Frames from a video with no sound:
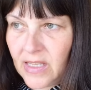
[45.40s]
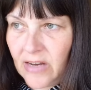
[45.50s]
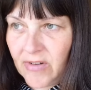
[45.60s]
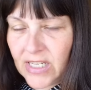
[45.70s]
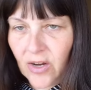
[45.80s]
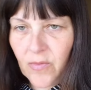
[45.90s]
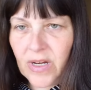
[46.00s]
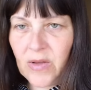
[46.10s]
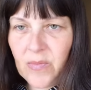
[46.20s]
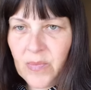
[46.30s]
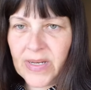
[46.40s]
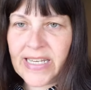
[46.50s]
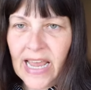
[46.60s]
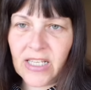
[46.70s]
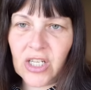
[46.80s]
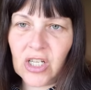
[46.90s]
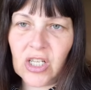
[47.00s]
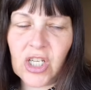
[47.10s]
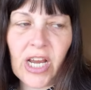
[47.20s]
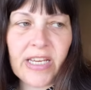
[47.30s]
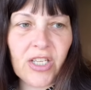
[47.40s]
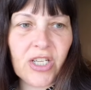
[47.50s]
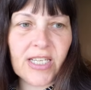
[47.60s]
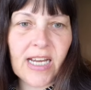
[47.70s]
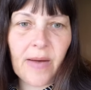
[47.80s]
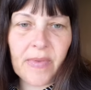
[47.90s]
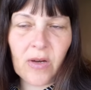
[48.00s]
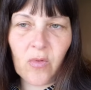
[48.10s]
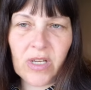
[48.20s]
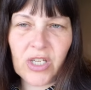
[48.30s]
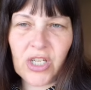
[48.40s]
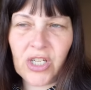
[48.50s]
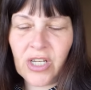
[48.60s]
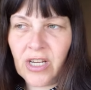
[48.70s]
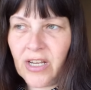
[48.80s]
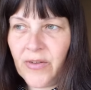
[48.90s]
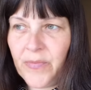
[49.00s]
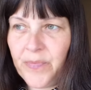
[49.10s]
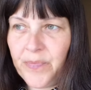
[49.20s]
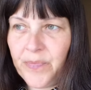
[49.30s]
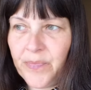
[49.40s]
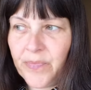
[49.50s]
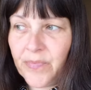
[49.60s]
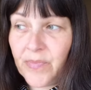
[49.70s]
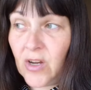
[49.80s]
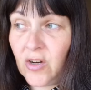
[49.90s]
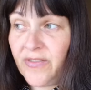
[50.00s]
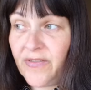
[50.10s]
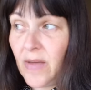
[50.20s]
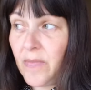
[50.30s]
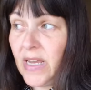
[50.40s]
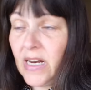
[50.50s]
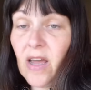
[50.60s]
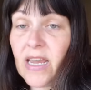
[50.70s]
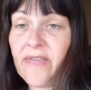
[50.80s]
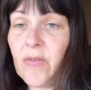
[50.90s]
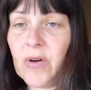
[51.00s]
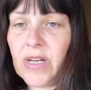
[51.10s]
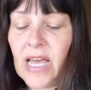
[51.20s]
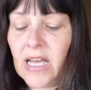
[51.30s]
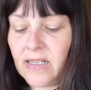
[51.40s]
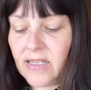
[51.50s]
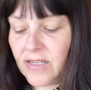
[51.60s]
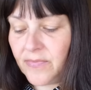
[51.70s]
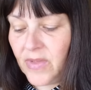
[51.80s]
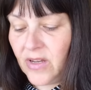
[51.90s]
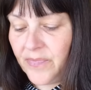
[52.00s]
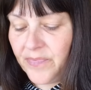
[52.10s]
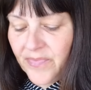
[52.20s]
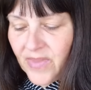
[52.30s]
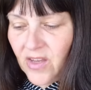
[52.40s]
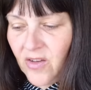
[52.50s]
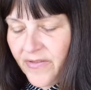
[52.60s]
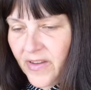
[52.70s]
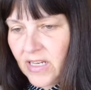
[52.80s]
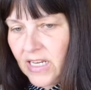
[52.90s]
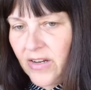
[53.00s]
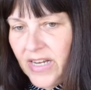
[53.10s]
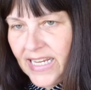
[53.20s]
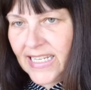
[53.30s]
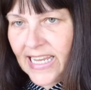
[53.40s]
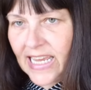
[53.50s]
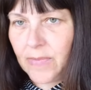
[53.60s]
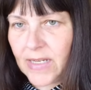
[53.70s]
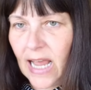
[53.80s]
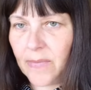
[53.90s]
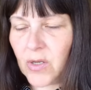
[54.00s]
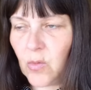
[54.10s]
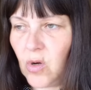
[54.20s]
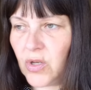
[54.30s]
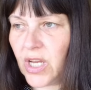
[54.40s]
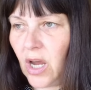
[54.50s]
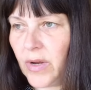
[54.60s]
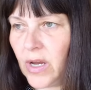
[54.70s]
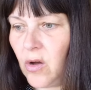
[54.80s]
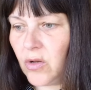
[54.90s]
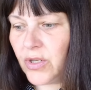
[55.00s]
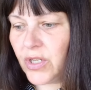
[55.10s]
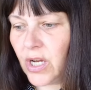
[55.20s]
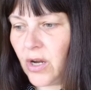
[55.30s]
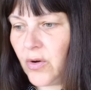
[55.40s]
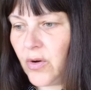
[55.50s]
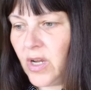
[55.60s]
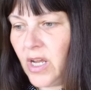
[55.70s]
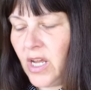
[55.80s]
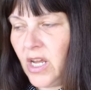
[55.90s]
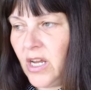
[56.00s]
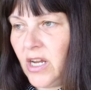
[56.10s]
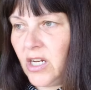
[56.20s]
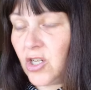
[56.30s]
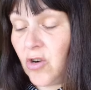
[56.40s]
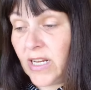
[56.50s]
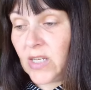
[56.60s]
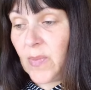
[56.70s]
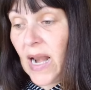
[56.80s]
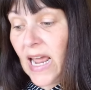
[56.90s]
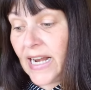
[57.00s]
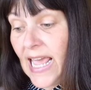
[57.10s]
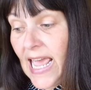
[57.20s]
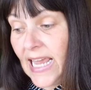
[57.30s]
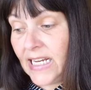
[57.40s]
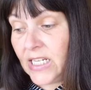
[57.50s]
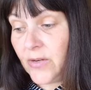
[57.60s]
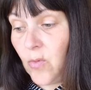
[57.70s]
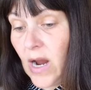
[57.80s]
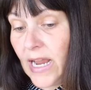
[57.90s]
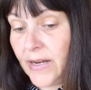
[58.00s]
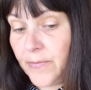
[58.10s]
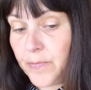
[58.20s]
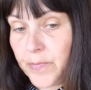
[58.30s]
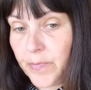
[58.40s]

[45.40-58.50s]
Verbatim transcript: there are so many potential changes coming which could affect me like everybody else that you feel you need to keep tabs on what's going on. So trying to plan ahead when